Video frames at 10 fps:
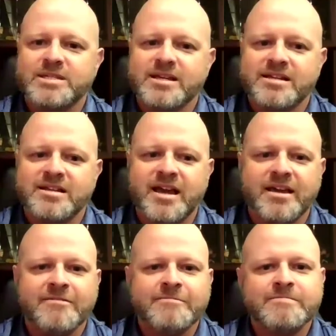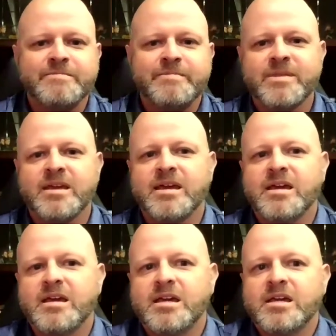have to say today.
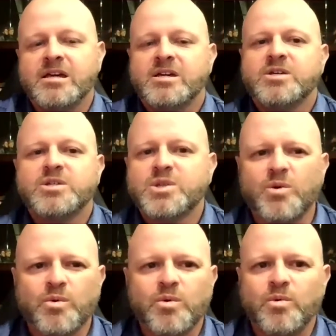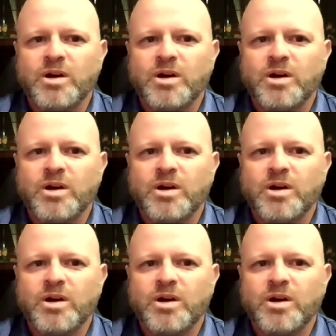So